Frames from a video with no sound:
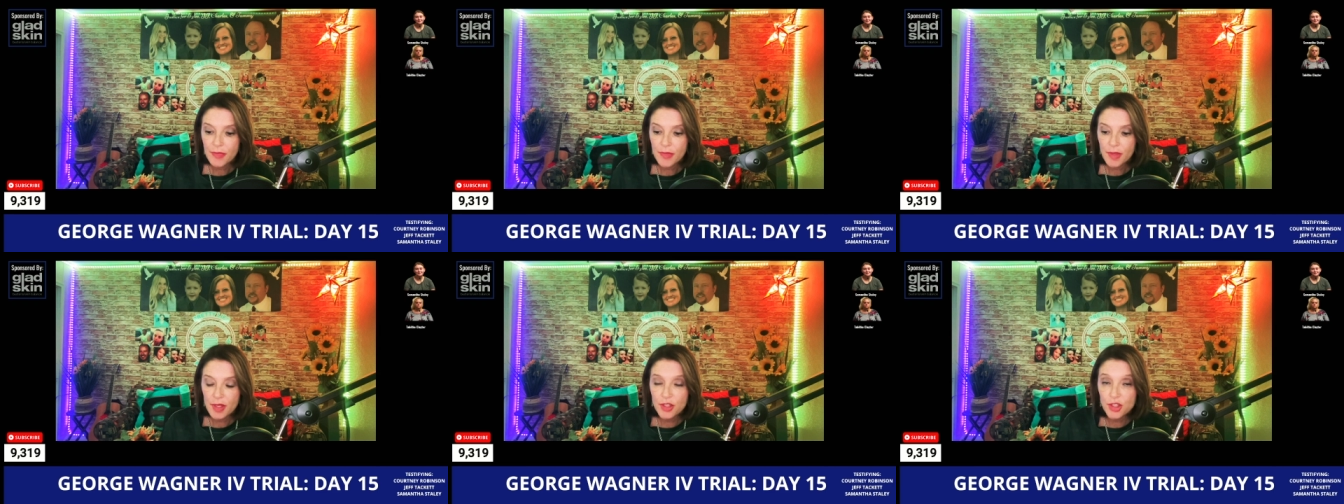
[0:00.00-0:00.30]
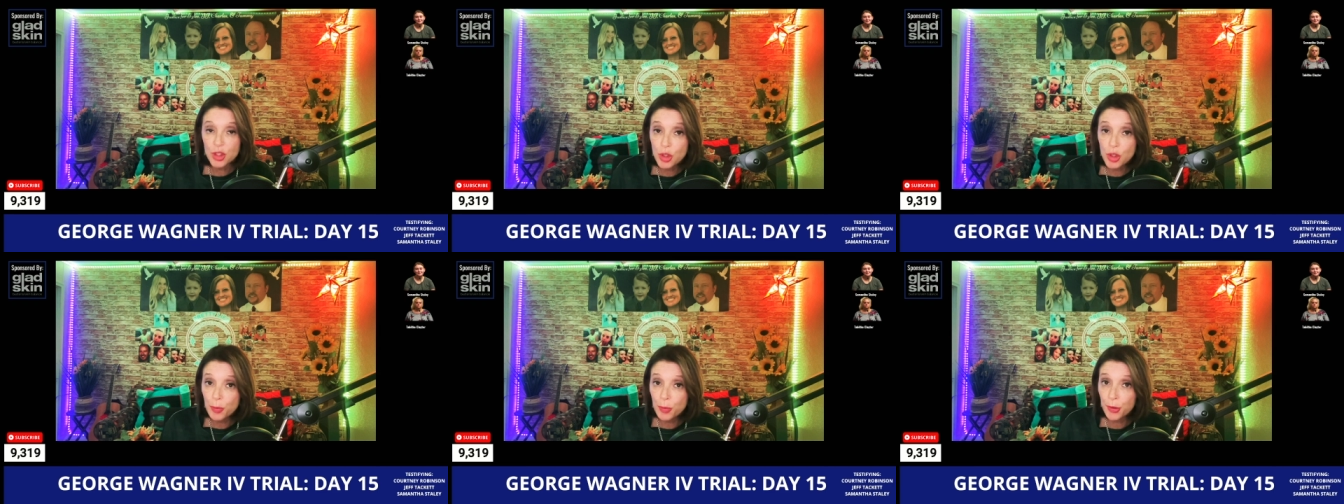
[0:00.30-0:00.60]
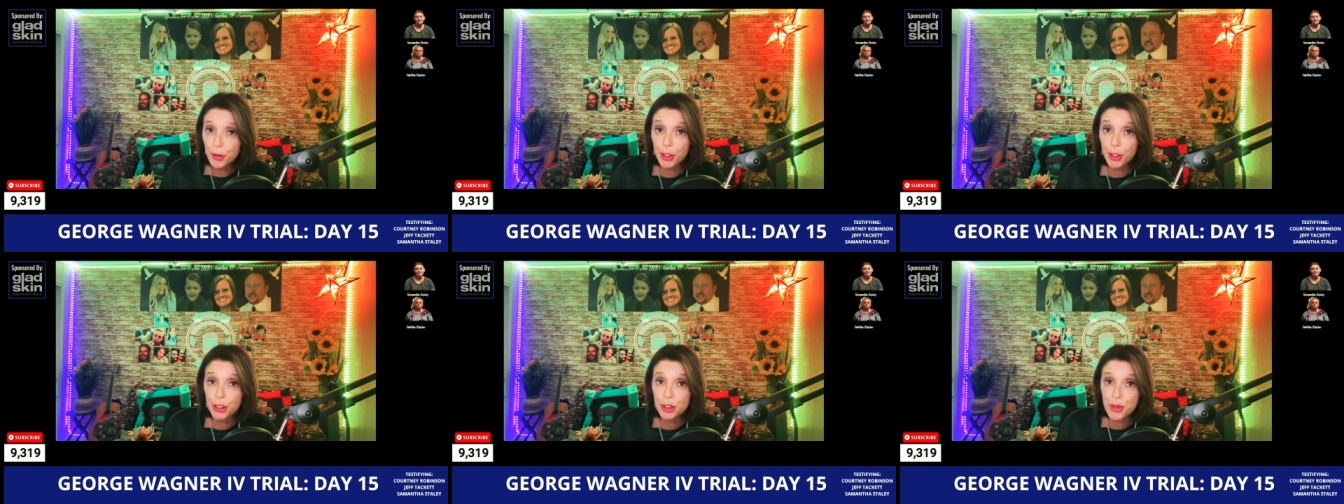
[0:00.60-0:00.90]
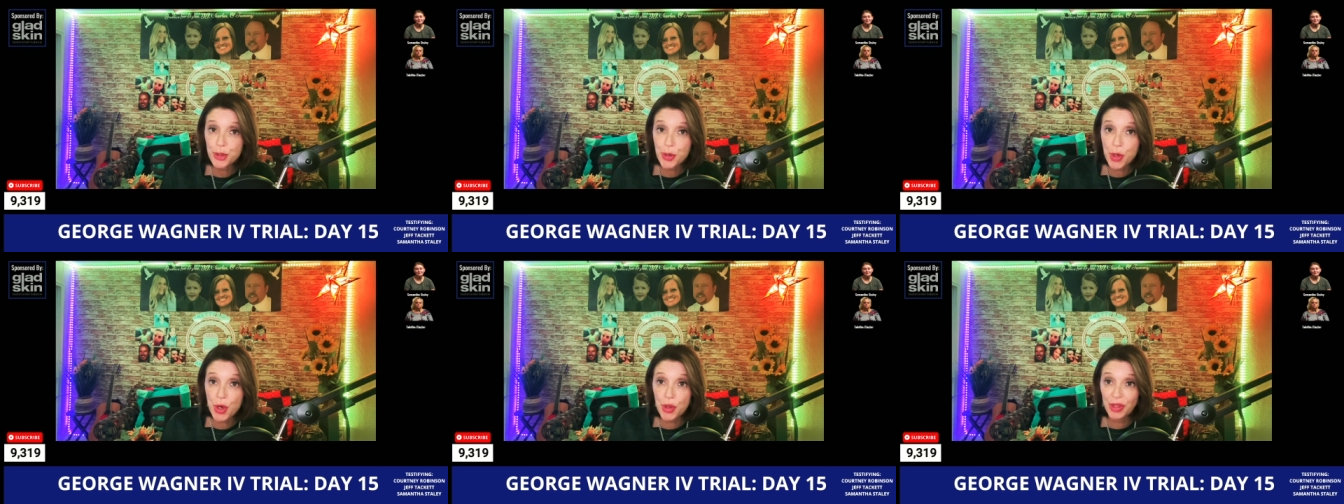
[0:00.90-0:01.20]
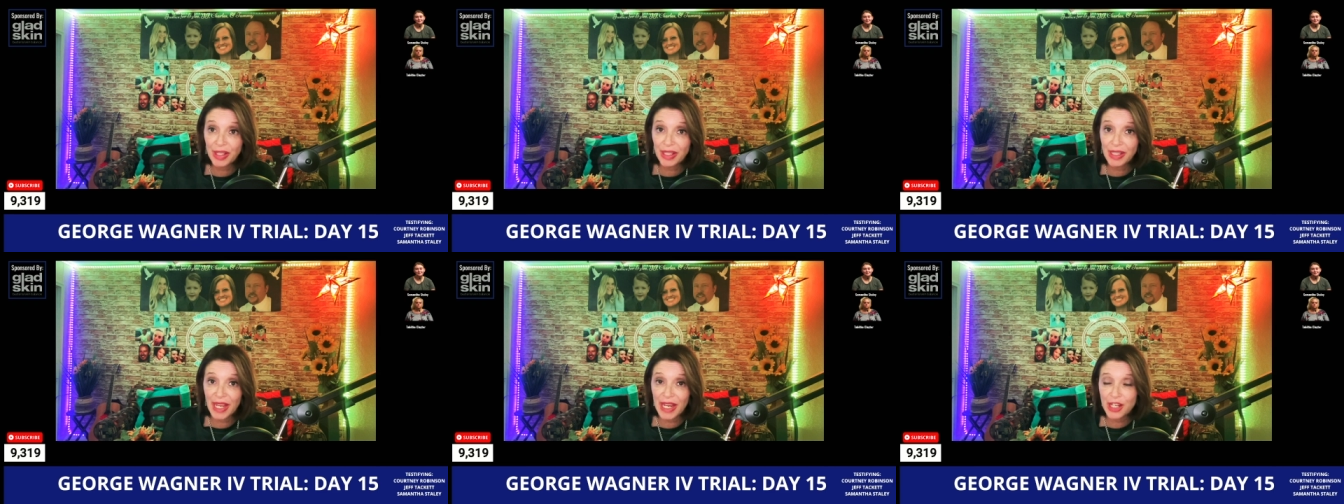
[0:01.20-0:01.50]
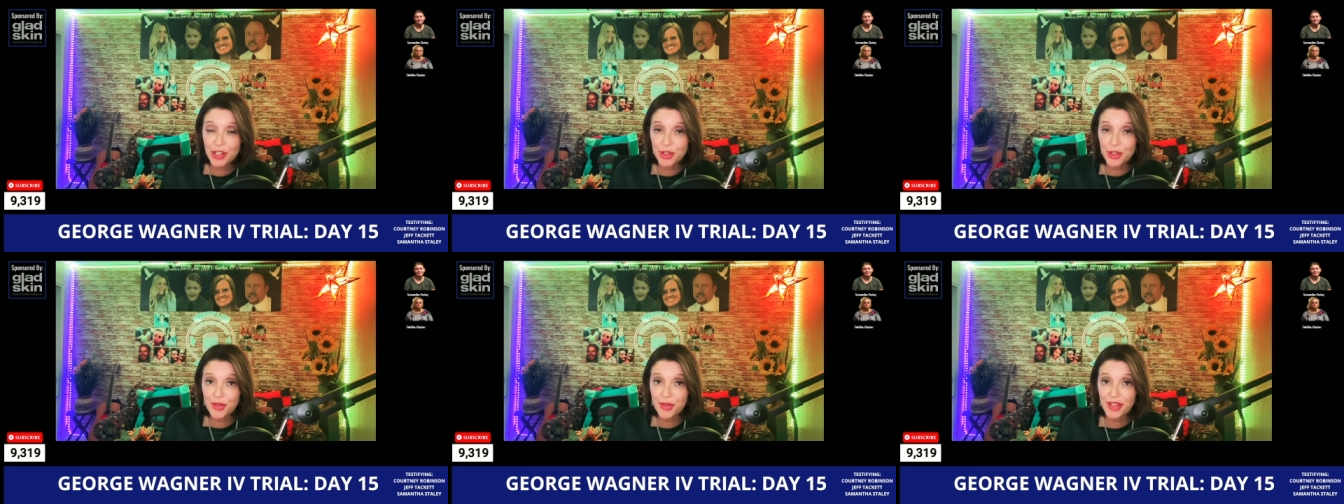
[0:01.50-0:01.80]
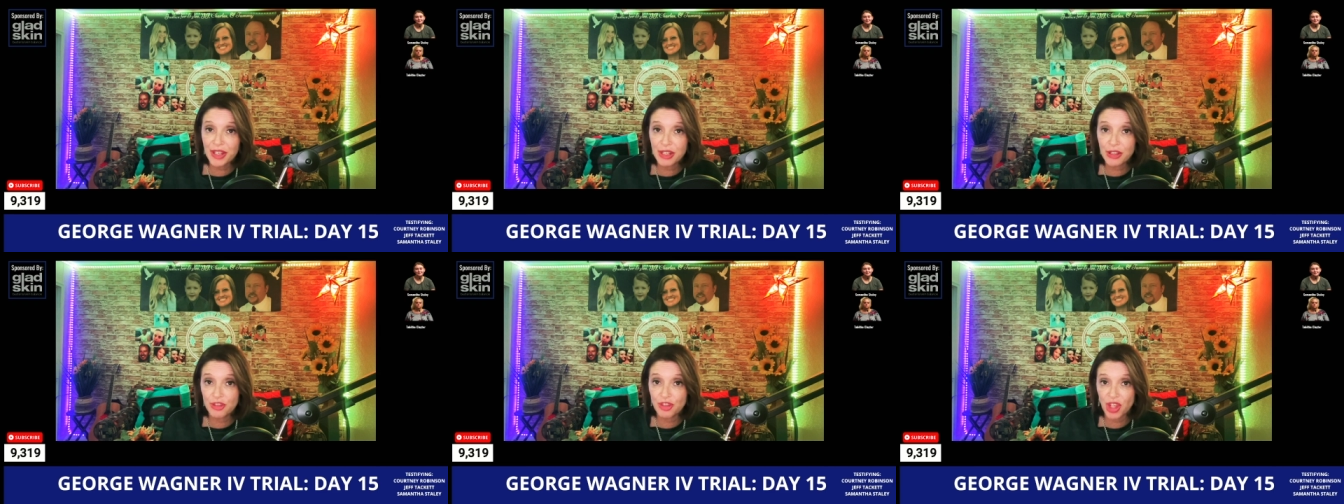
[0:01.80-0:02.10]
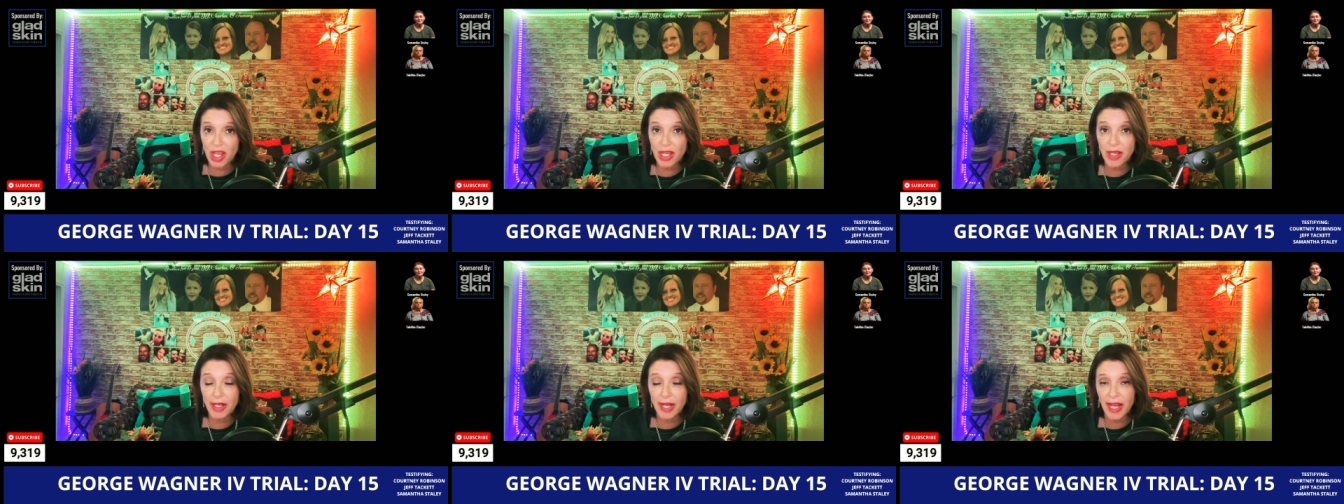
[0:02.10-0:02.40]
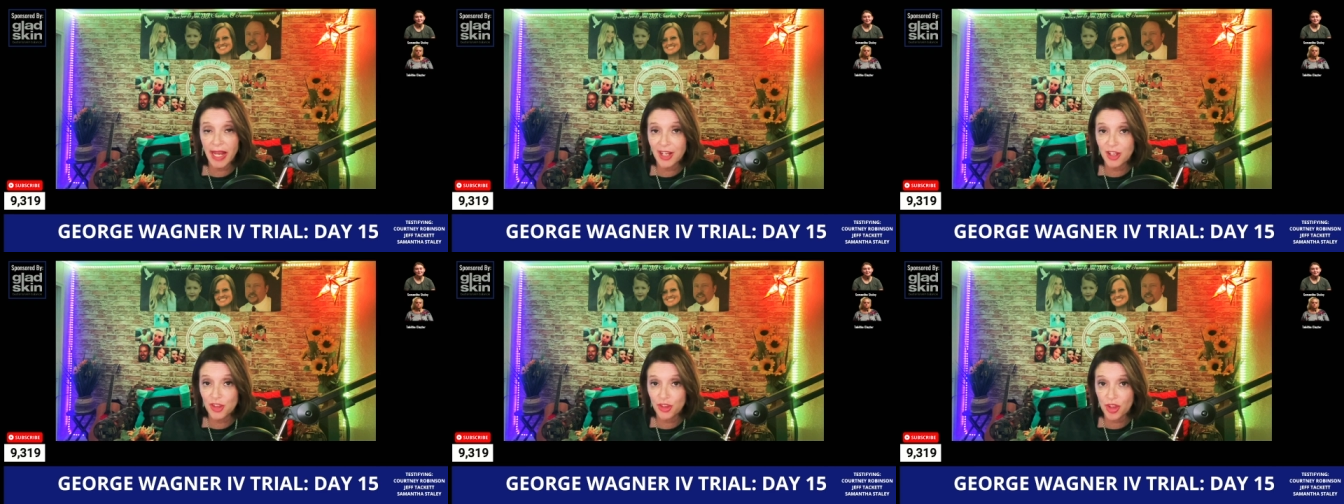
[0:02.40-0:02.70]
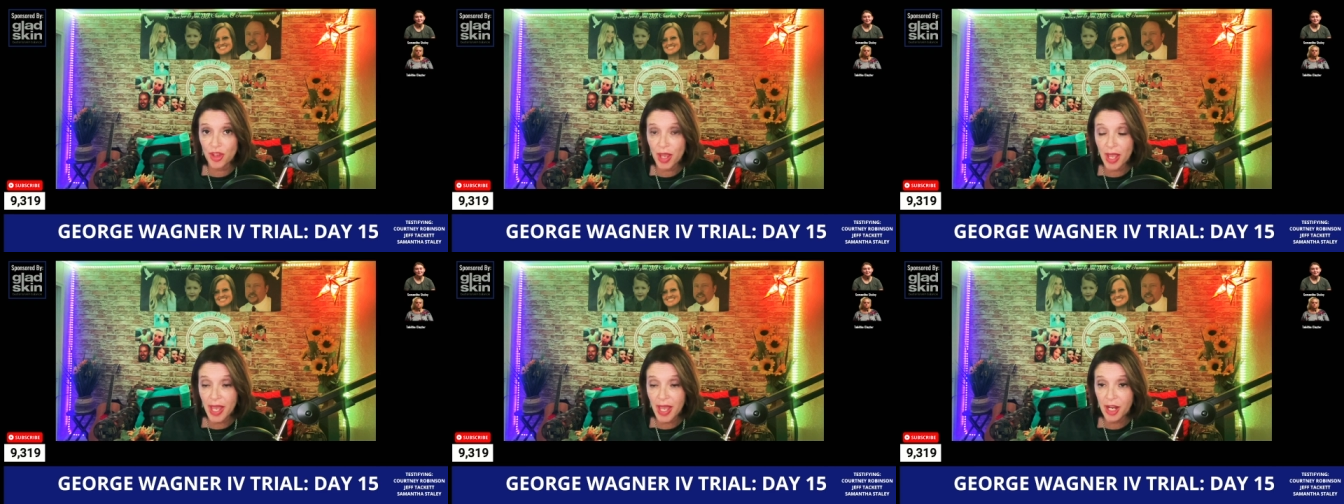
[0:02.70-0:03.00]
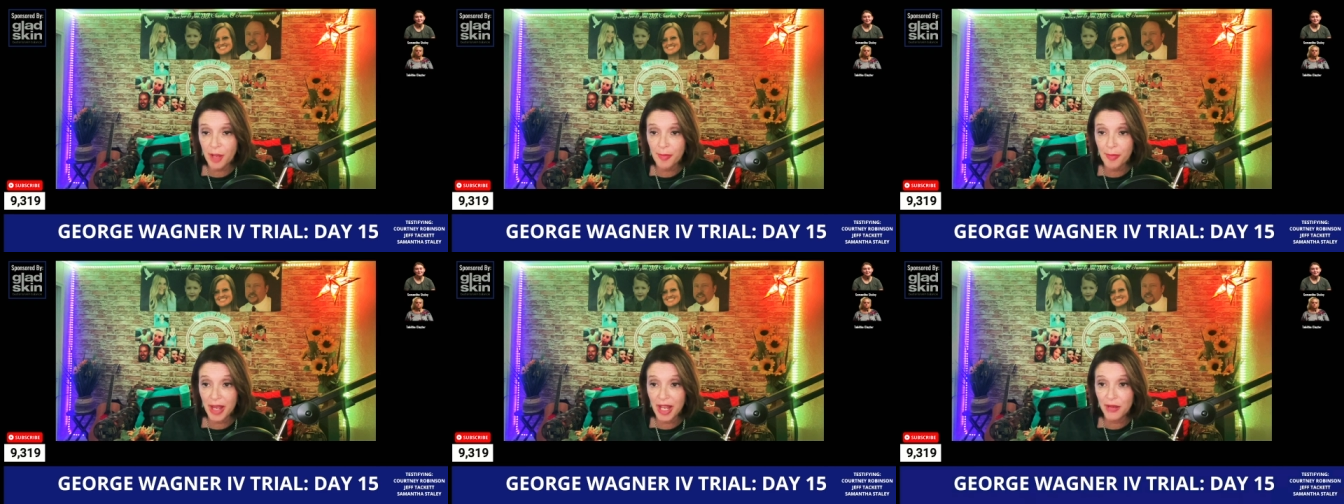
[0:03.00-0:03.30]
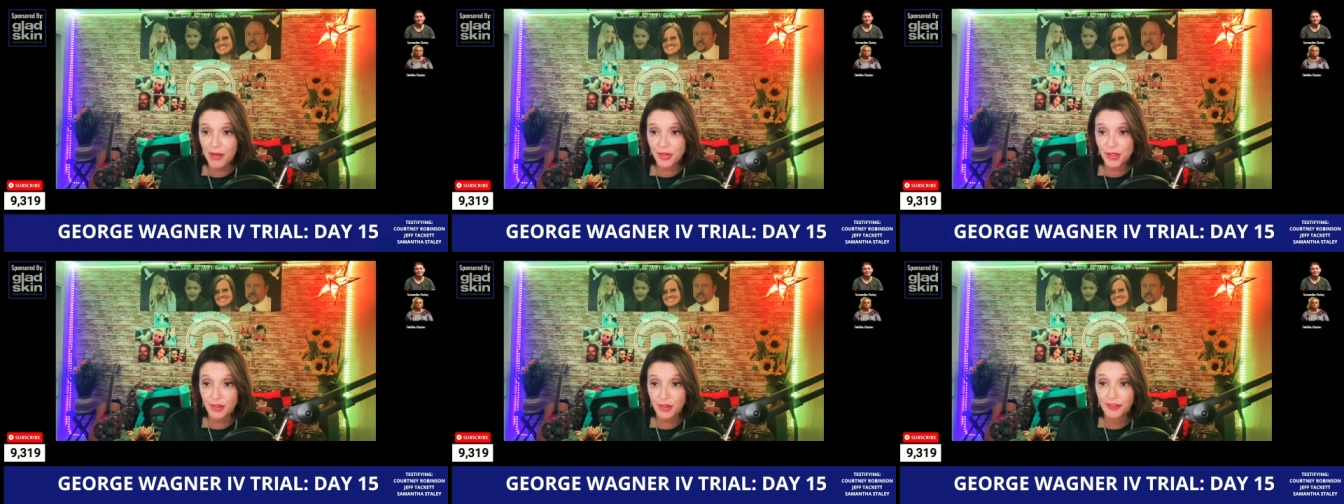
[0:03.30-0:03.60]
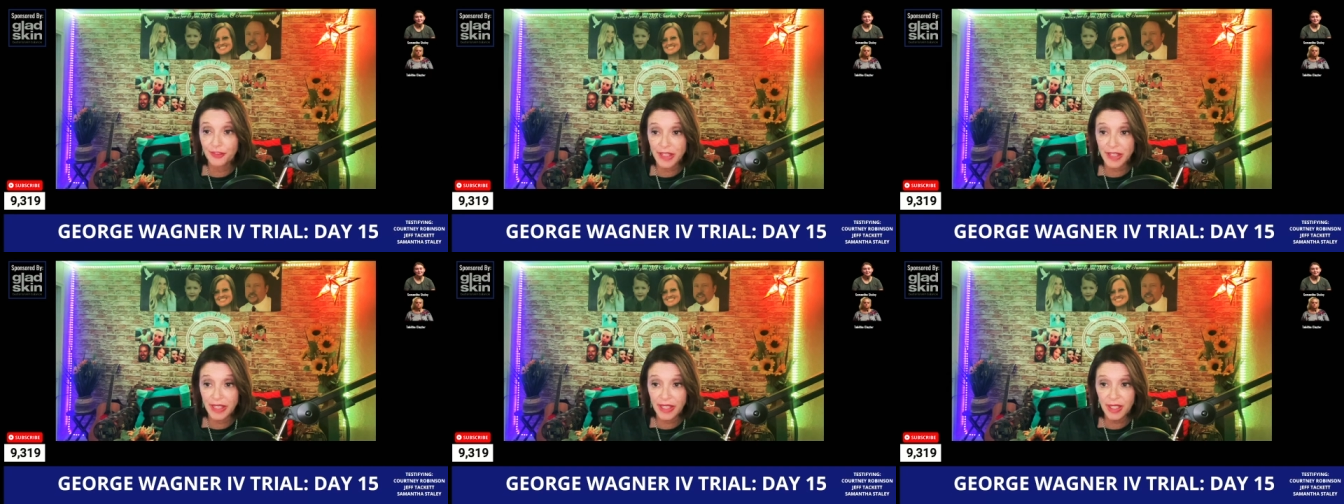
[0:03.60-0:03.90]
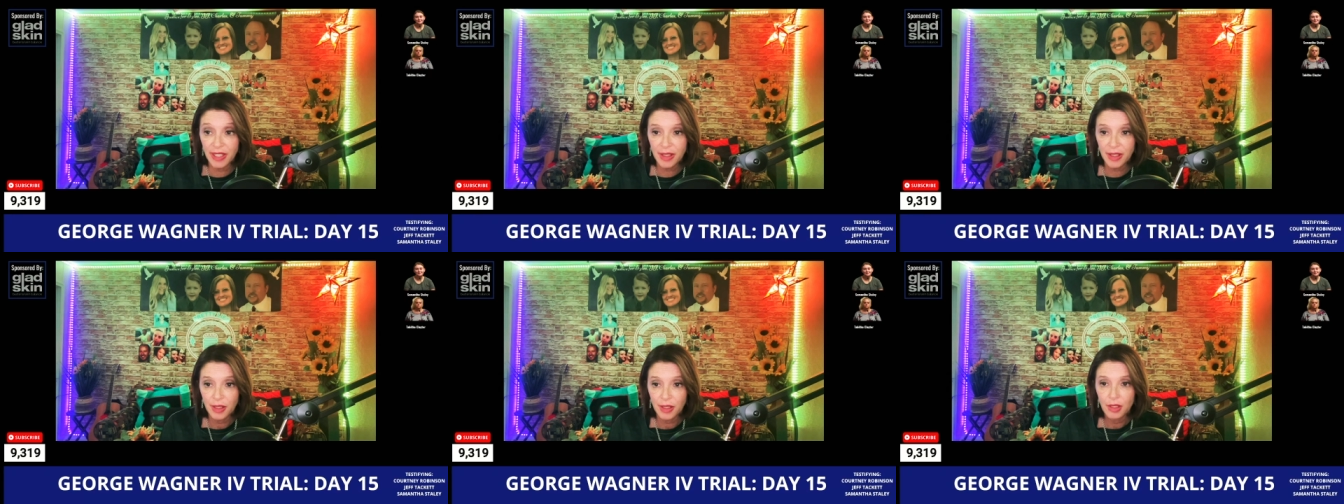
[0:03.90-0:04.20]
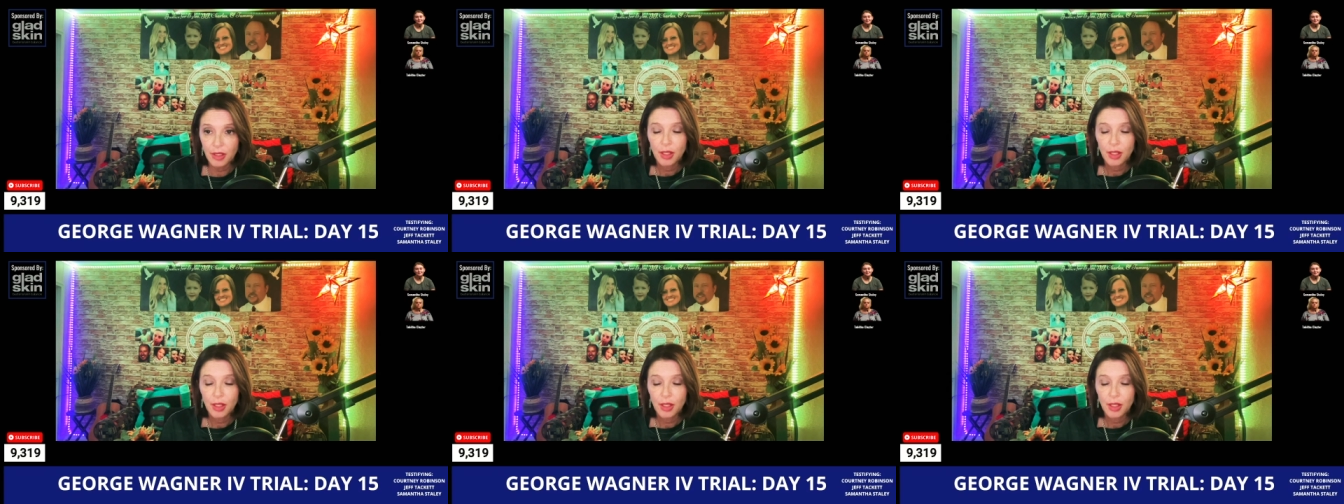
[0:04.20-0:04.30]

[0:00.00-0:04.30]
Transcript: super controlling nature that Jake and Angela had about Sophia,